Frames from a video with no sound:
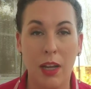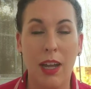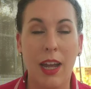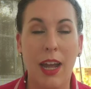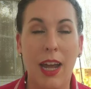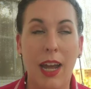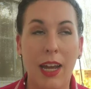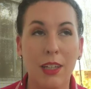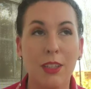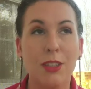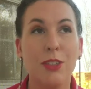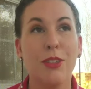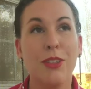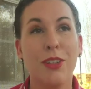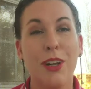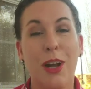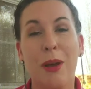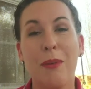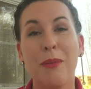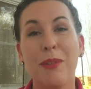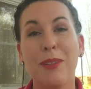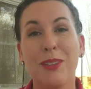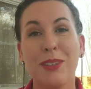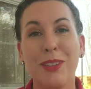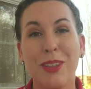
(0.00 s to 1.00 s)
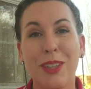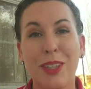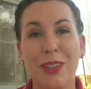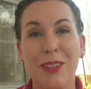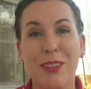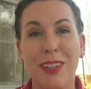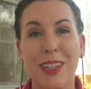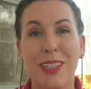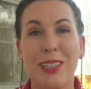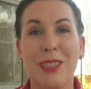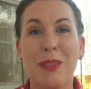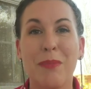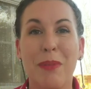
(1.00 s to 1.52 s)
astronomical
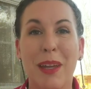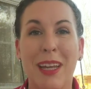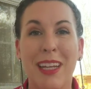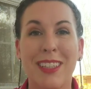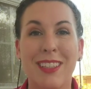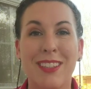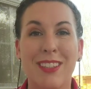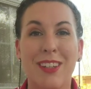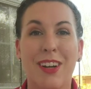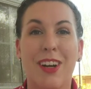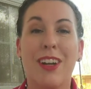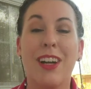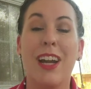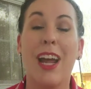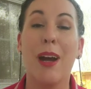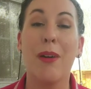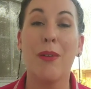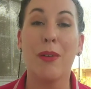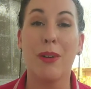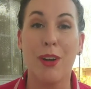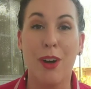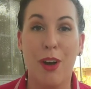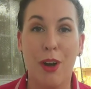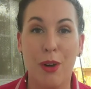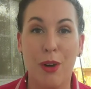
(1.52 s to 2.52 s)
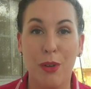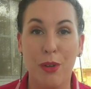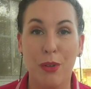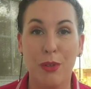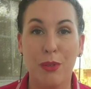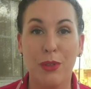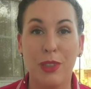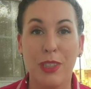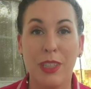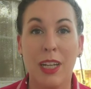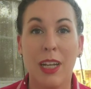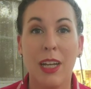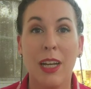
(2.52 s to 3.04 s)
units based on our
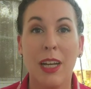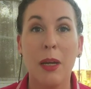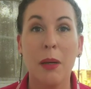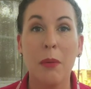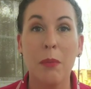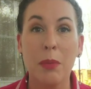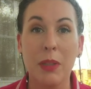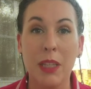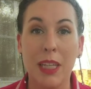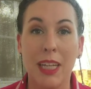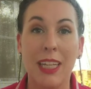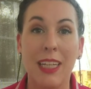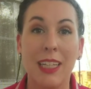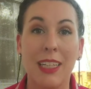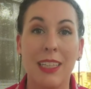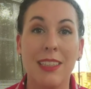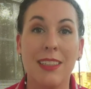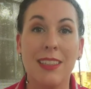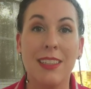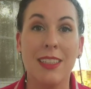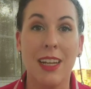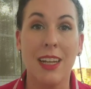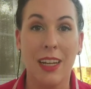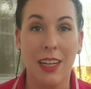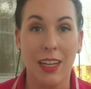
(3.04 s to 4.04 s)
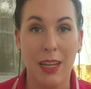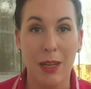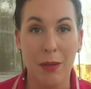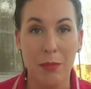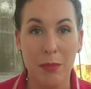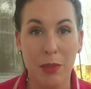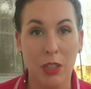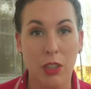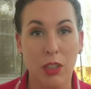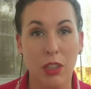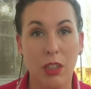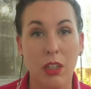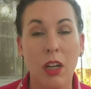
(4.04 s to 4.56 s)
own planet's
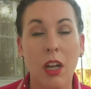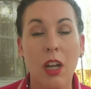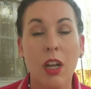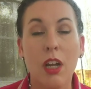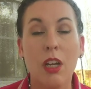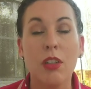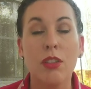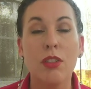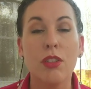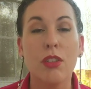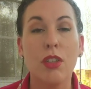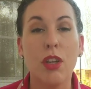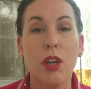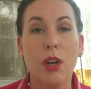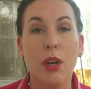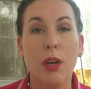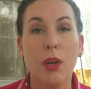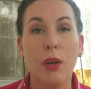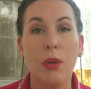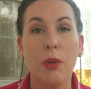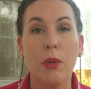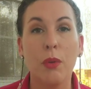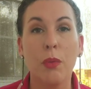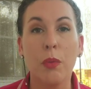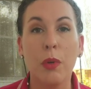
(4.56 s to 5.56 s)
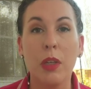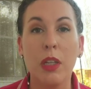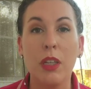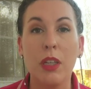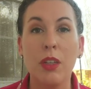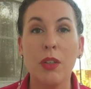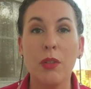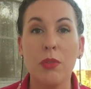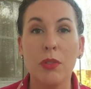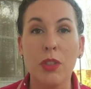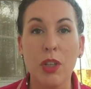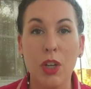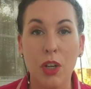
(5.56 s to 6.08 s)
diameter. So we
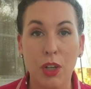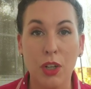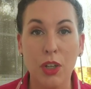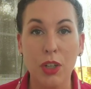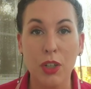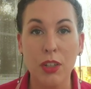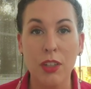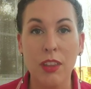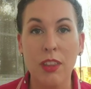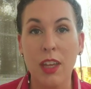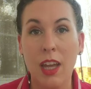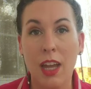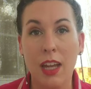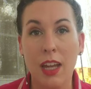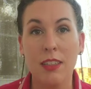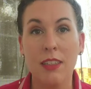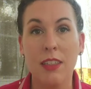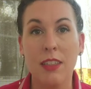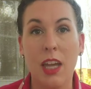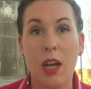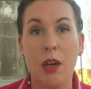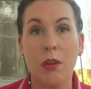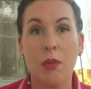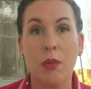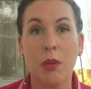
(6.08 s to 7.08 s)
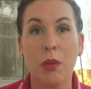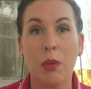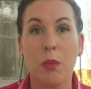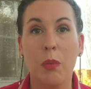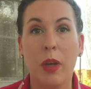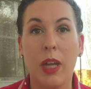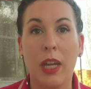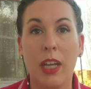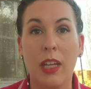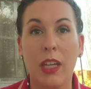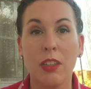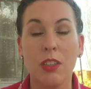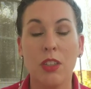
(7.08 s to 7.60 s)
use Earth as our
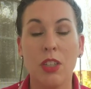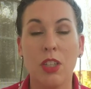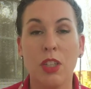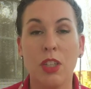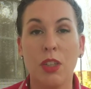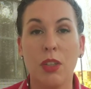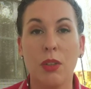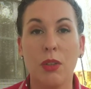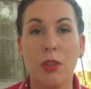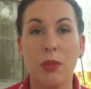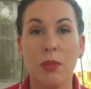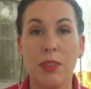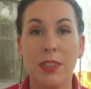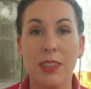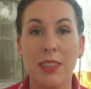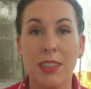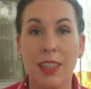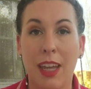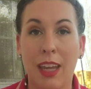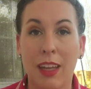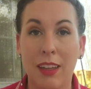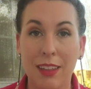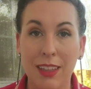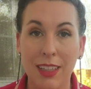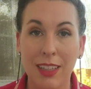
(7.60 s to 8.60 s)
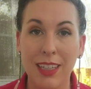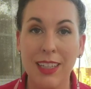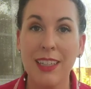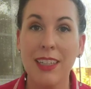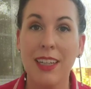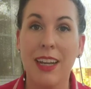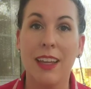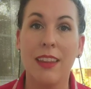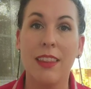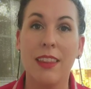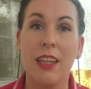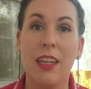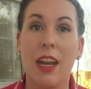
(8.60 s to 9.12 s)
way to scale it,
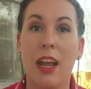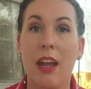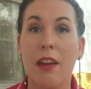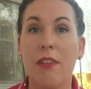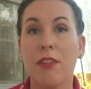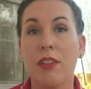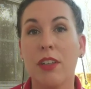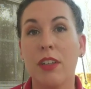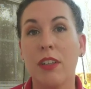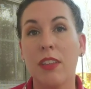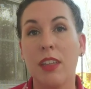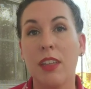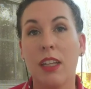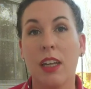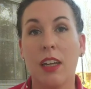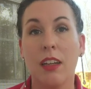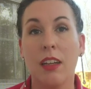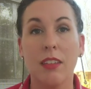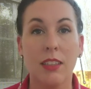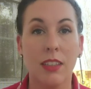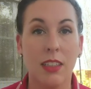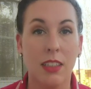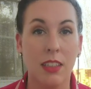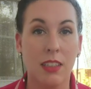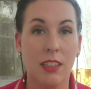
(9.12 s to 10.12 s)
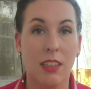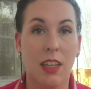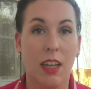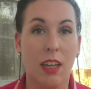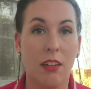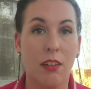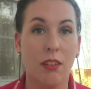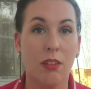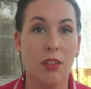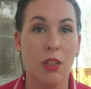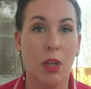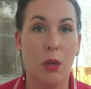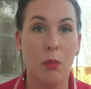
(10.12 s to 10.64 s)
and then everything else
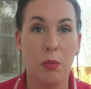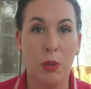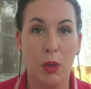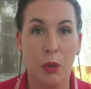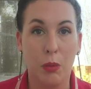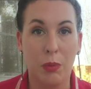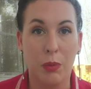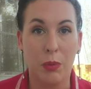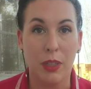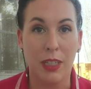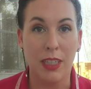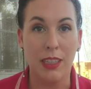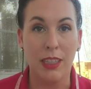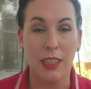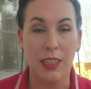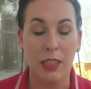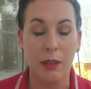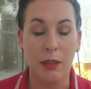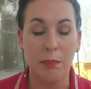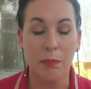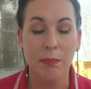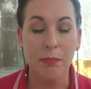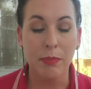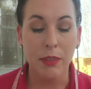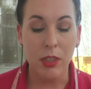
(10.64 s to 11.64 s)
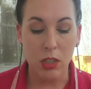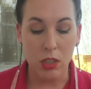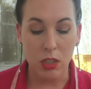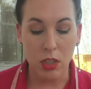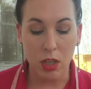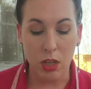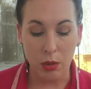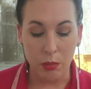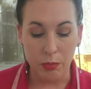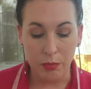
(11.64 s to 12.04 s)
scales appropriately. So